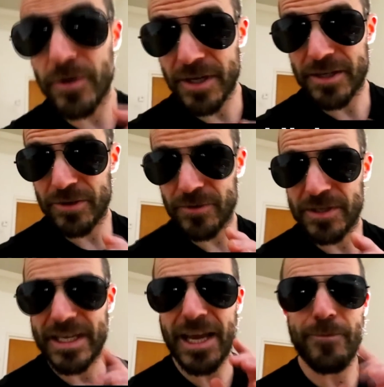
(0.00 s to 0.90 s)
you gotta do to
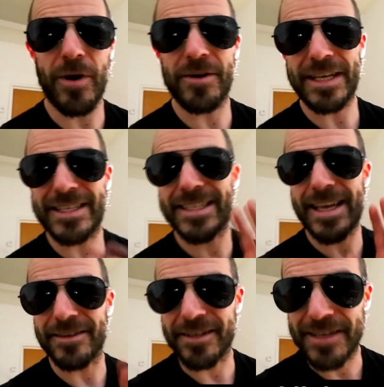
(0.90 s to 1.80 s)
take part is stay
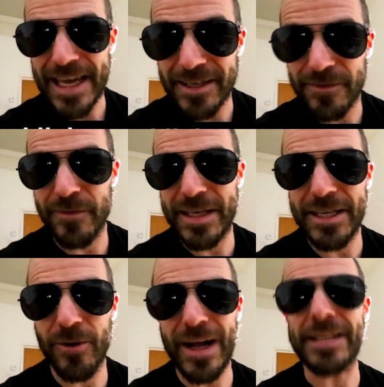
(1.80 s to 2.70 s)
until the end of the
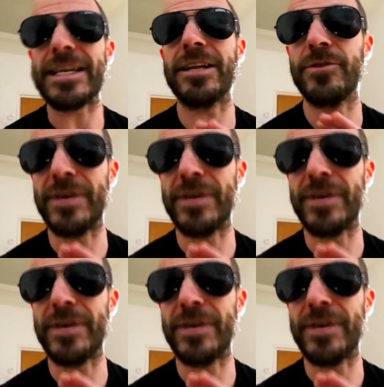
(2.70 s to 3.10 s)
video. I'll tell you